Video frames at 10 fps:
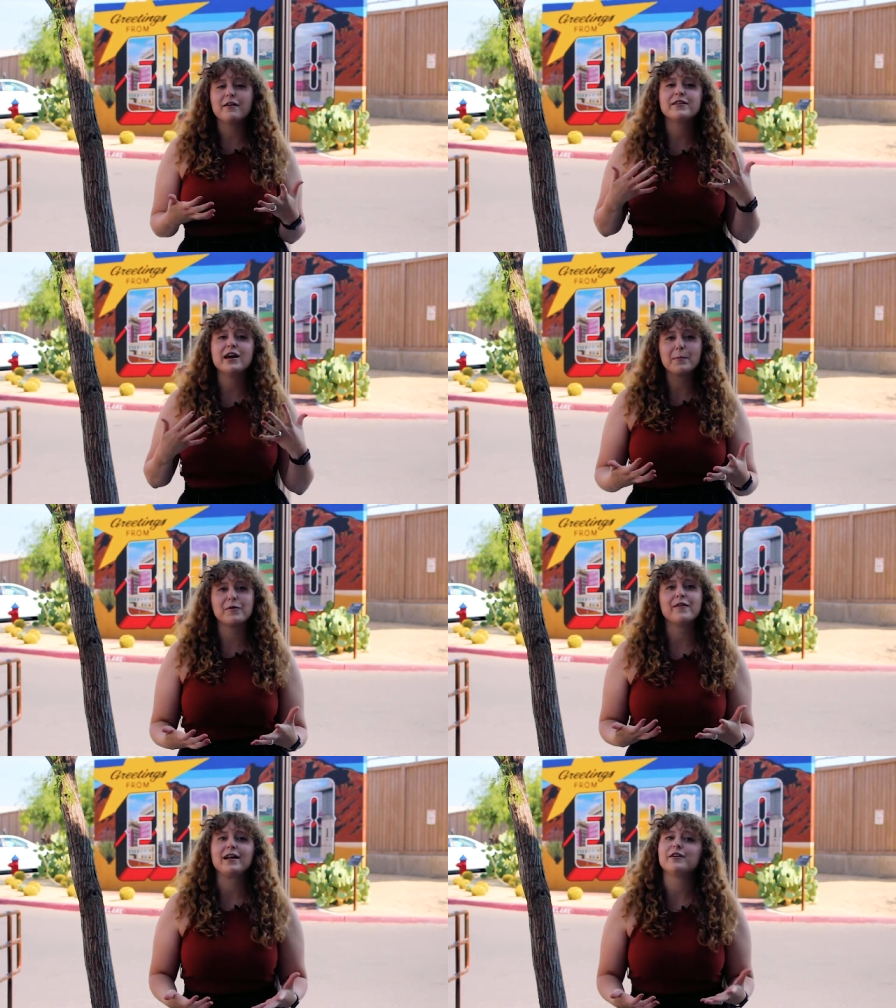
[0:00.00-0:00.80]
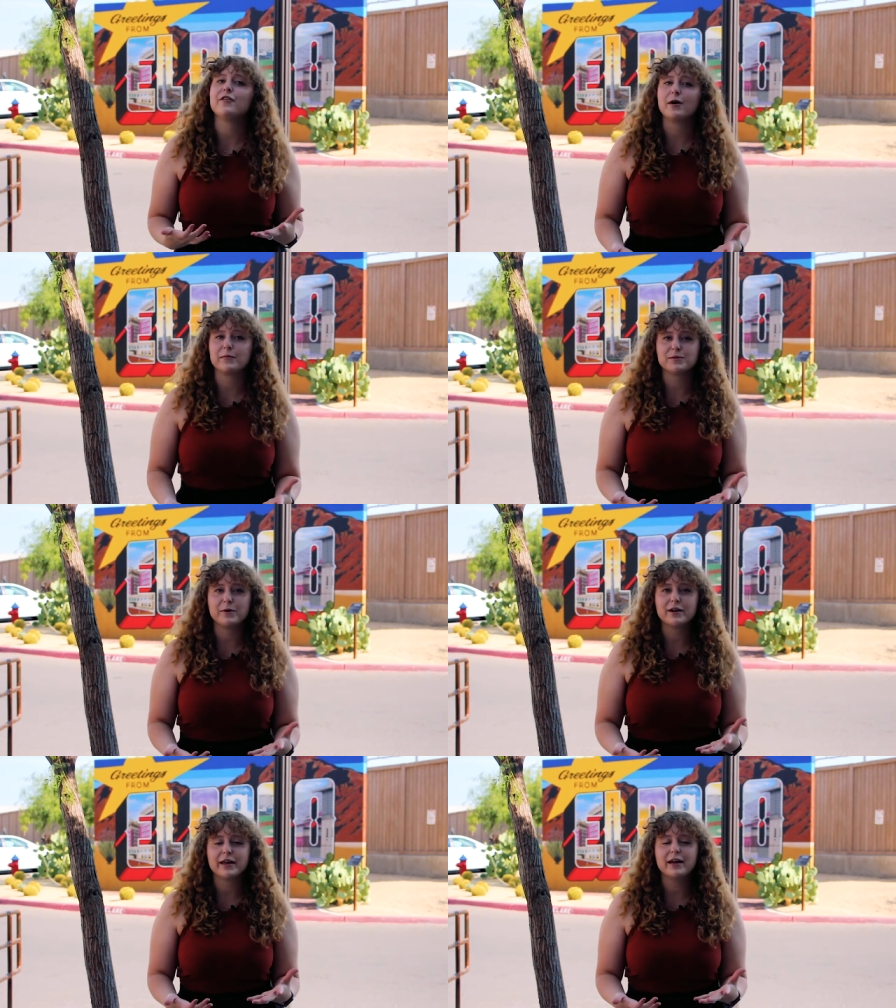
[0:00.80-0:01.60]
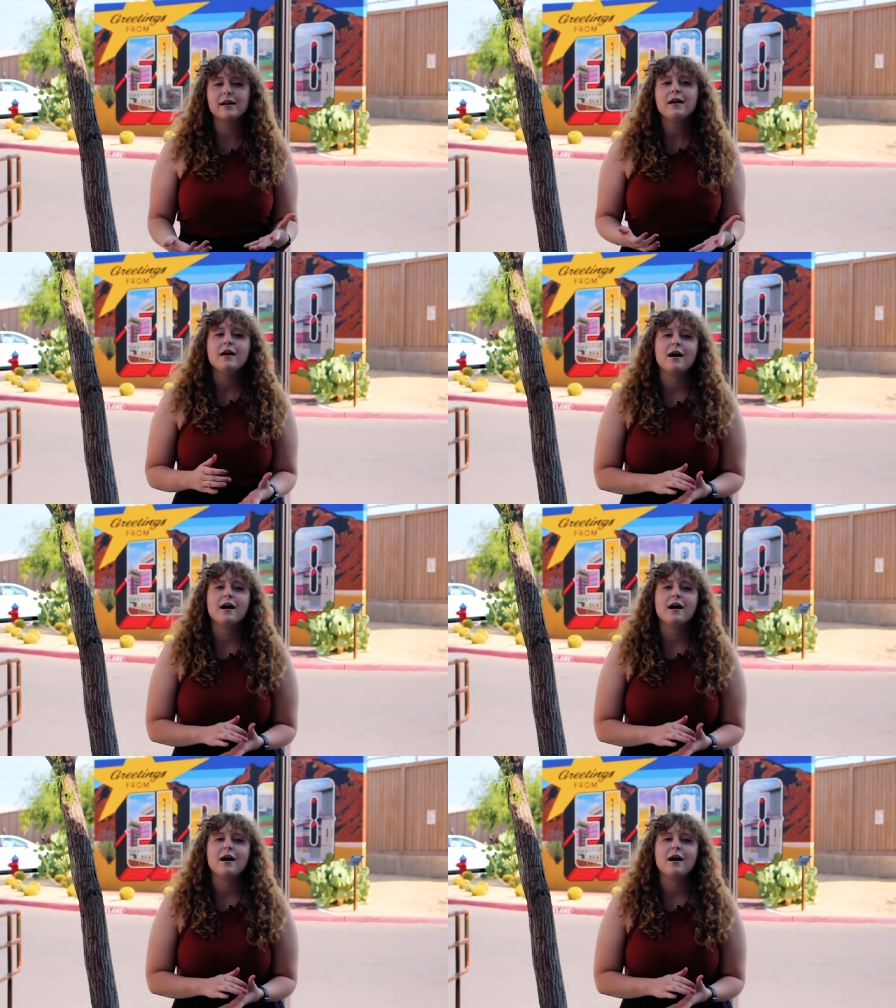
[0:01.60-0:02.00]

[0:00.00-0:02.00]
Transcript: of the Upper Valley Farmers Market.